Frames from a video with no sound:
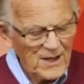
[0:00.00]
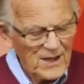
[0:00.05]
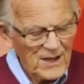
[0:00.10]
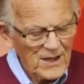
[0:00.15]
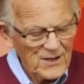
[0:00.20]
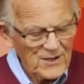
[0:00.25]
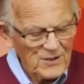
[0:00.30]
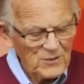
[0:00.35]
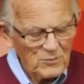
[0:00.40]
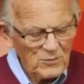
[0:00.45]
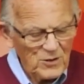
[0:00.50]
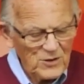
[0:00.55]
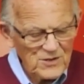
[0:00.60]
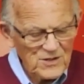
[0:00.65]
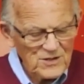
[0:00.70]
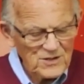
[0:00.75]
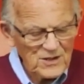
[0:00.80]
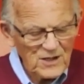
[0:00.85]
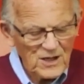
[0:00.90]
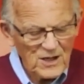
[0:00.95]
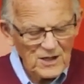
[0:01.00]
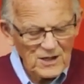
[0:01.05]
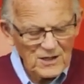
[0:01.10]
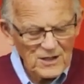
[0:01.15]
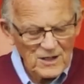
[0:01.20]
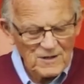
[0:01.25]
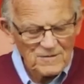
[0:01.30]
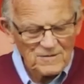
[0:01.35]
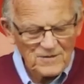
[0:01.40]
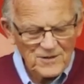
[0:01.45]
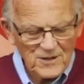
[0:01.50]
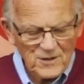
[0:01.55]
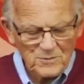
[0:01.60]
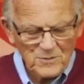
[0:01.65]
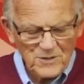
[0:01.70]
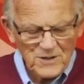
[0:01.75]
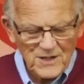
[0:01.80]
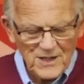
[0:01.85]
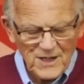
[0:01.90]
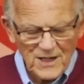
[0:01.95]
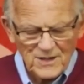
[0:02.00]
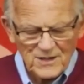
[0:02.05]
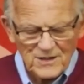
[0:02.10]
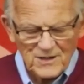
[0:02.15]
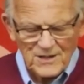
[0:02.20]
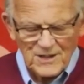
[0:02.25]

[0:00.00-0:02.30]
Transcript: and it wasn't our love that protected